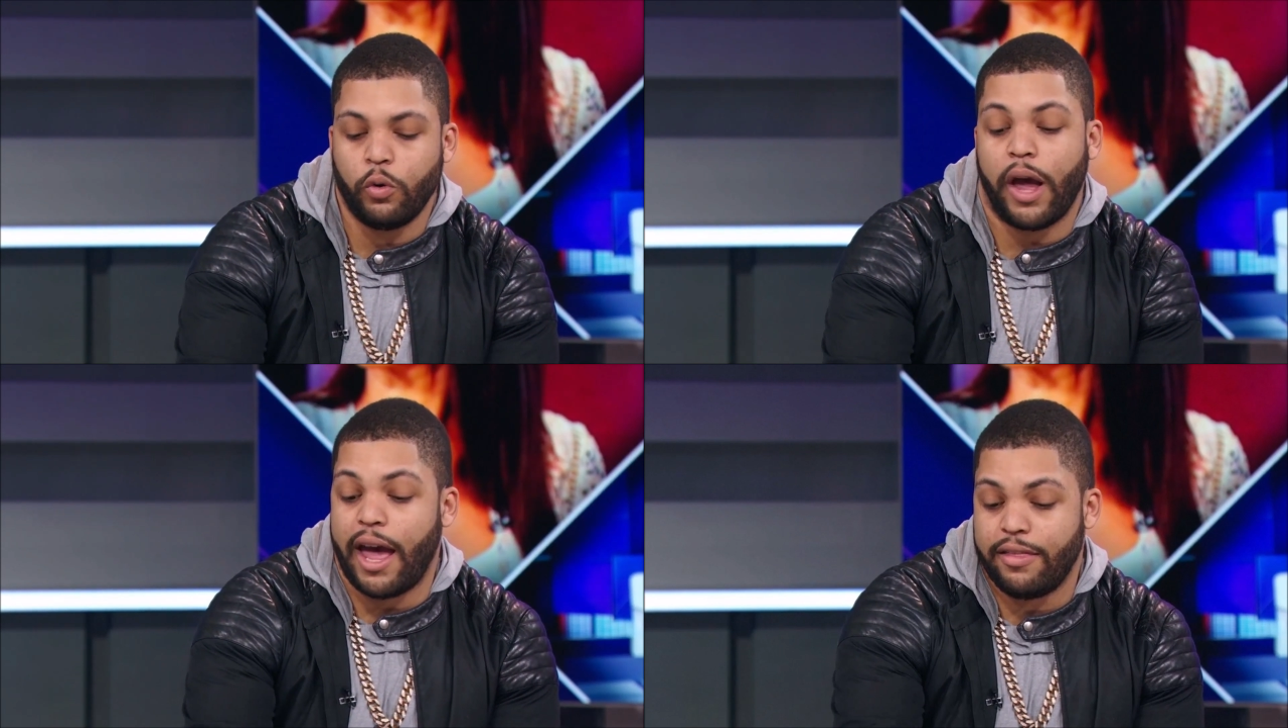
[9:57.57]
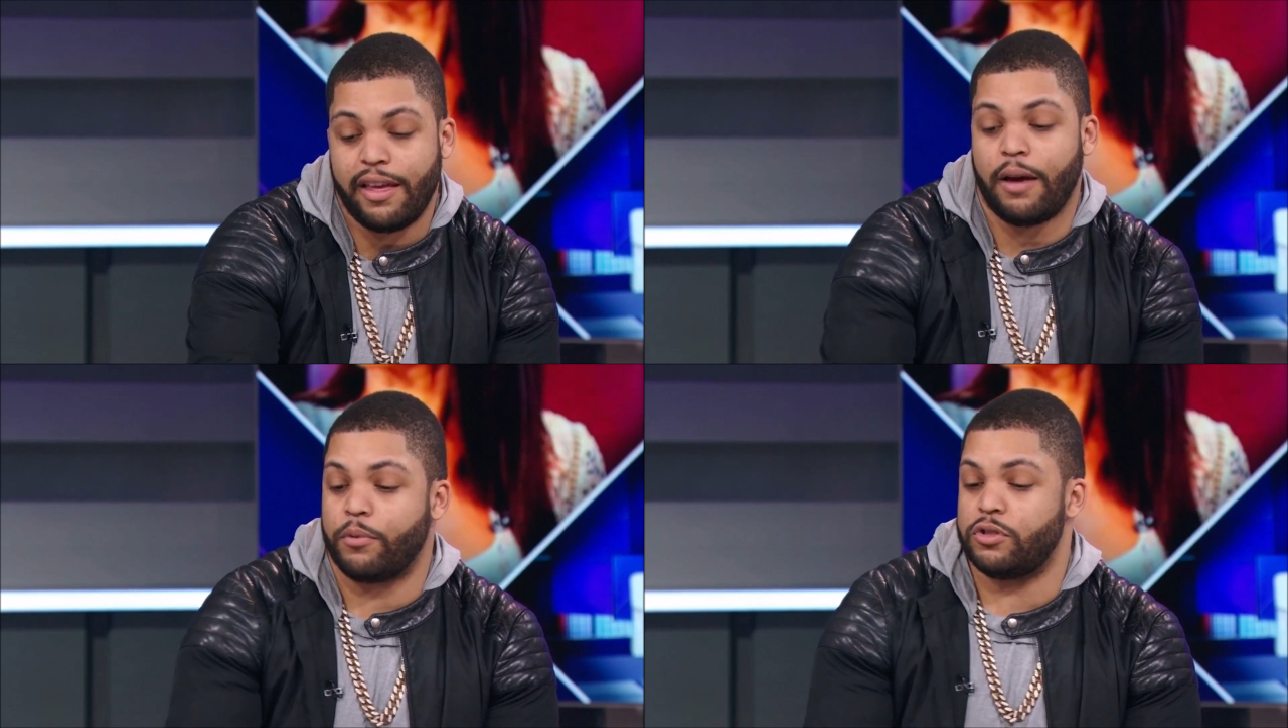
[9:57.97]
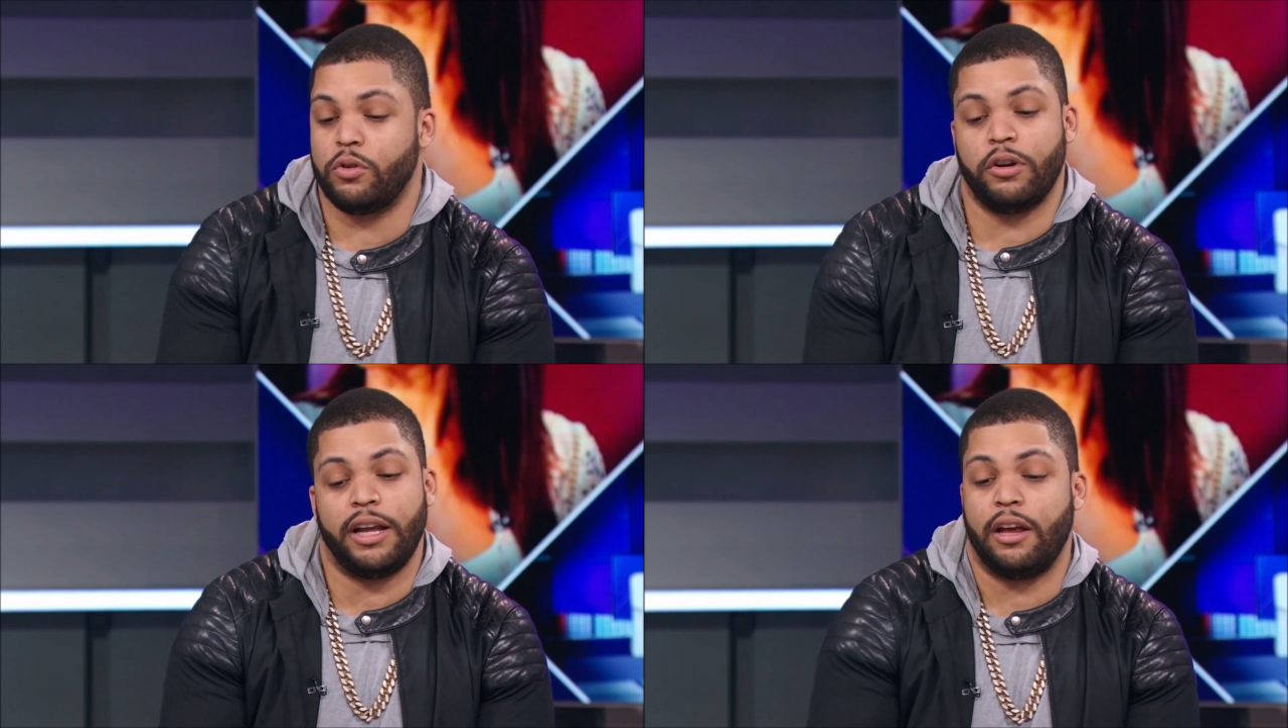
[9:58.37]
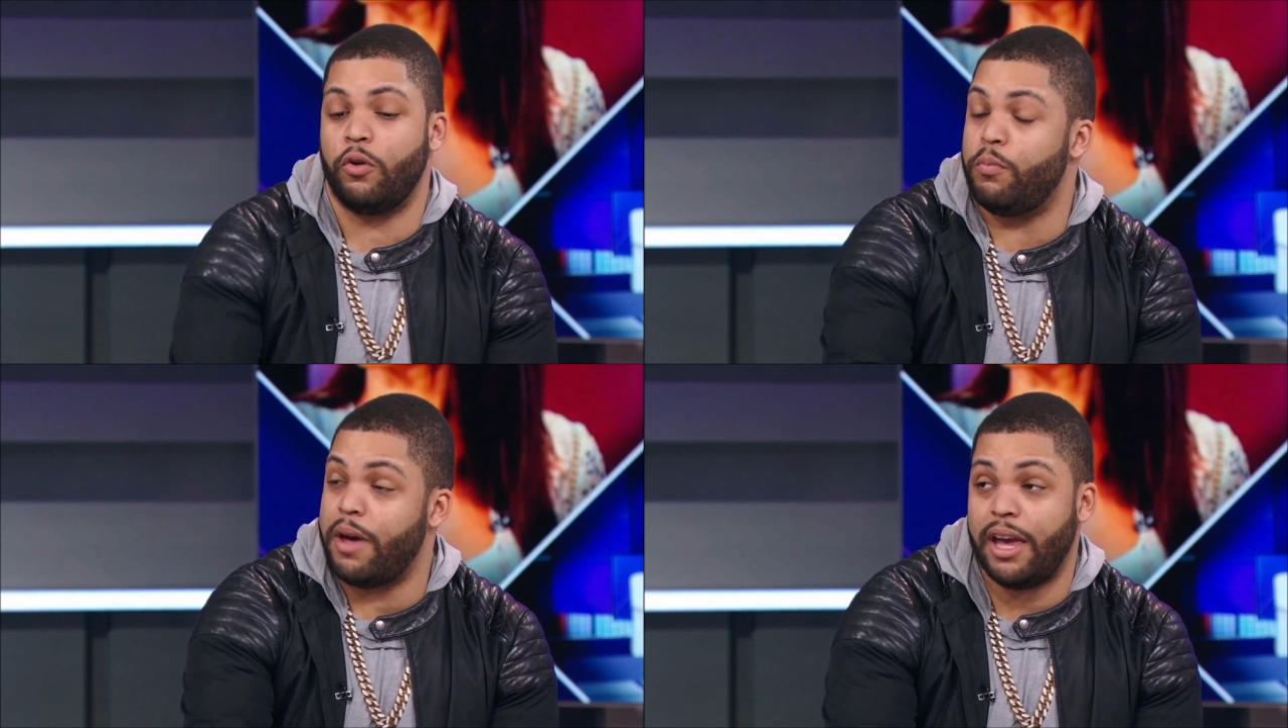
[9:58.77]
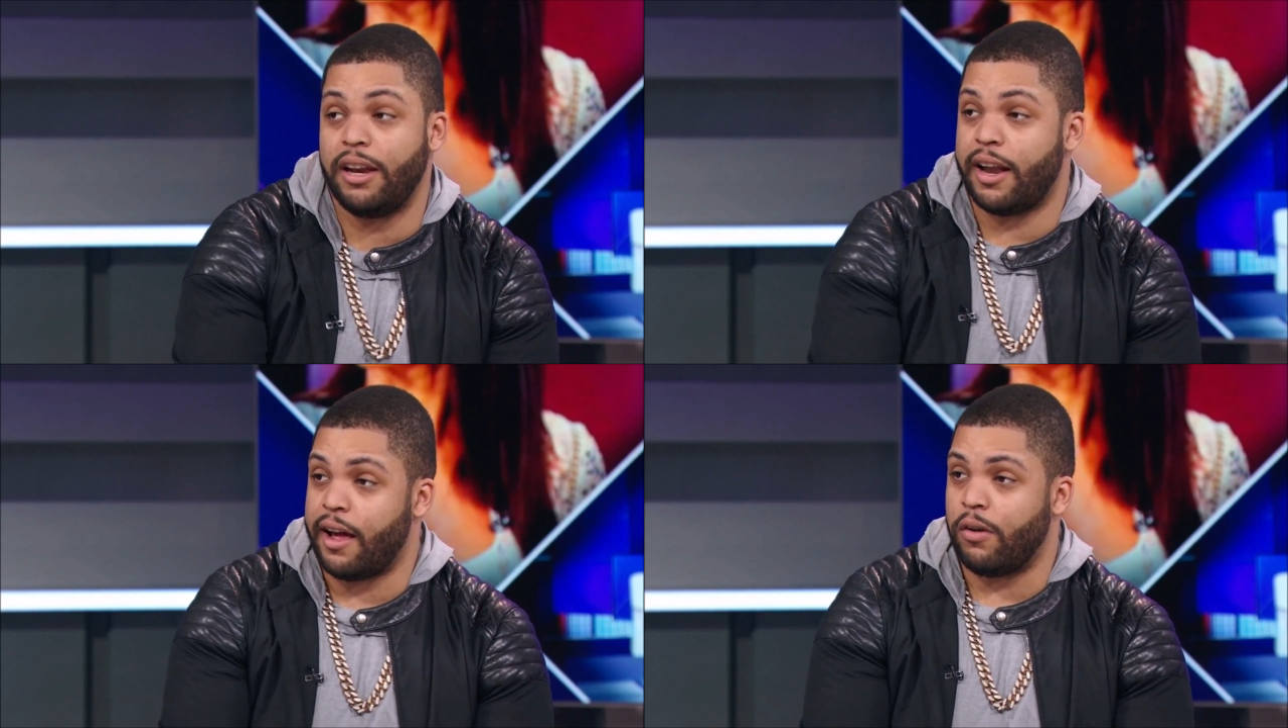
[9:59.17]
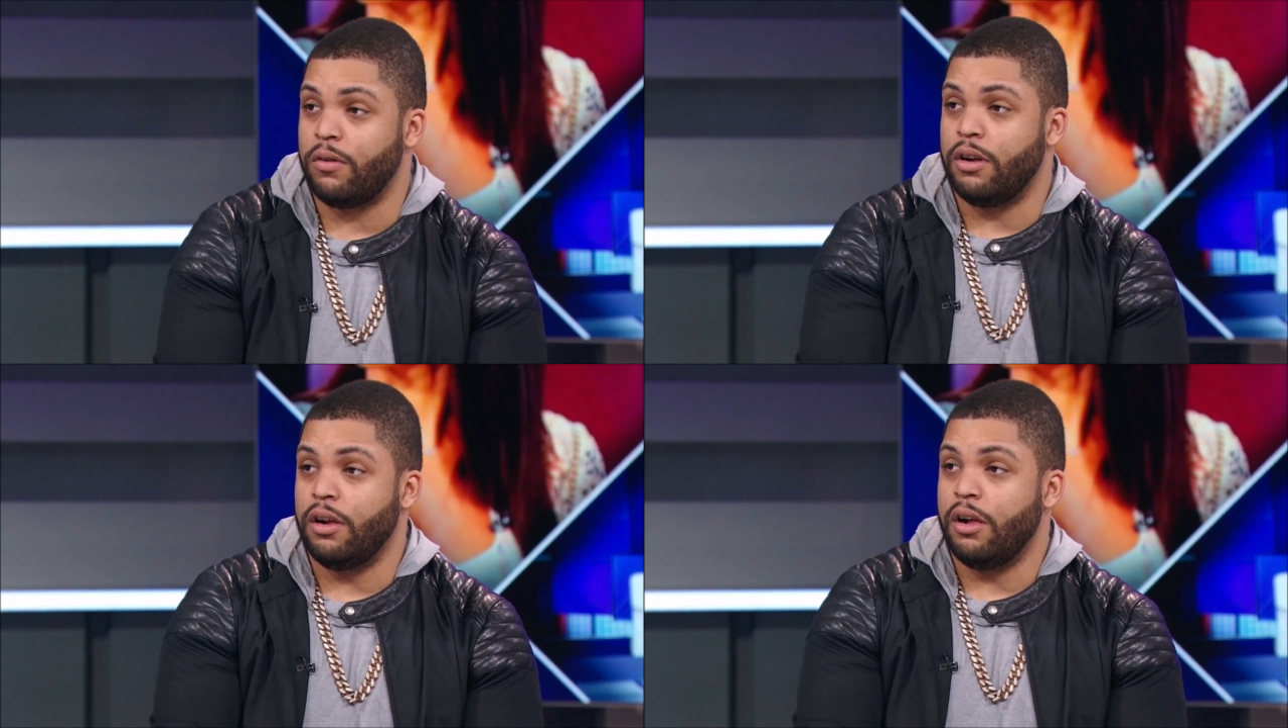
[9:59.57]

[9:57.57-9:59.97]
who had the opportunity and who made it out,